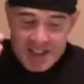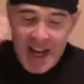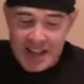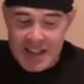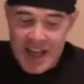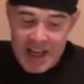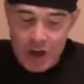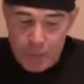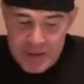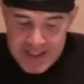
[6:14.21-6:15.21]
San
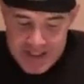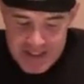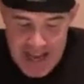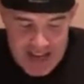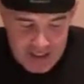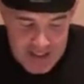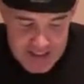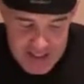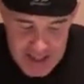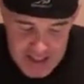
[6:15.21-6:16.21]
Diego beat Seattle
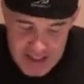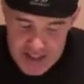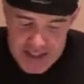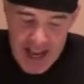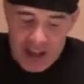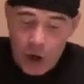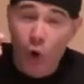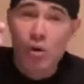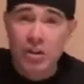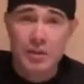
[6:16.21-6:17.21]
in 10 innings. And
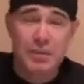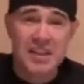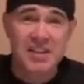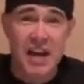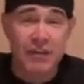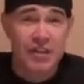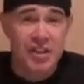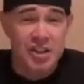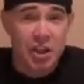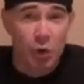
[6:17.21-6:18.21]
Oakland beat San
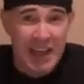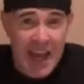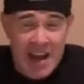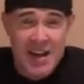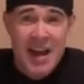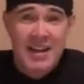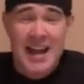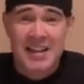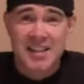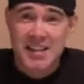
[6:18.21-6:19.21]
Francisco again.
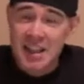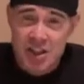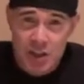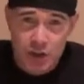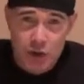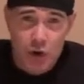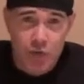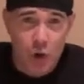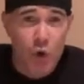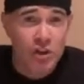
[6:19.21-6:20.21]
That's 6 in a row
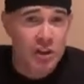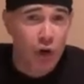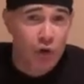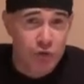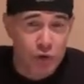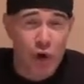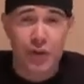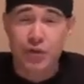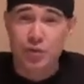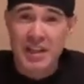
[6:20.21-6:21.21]
for Oakland
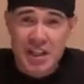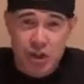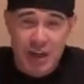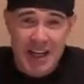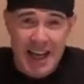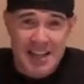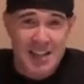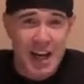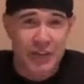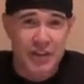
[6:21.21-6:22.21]
overall. 3 straight
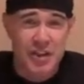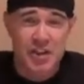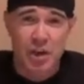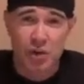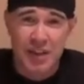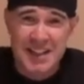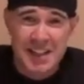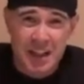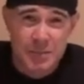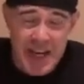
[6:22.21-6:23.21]
against San Francisco.
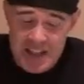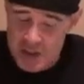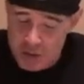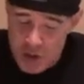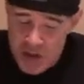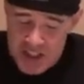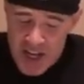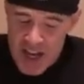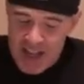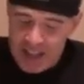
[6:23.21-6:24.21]
Lincecum takes the loss.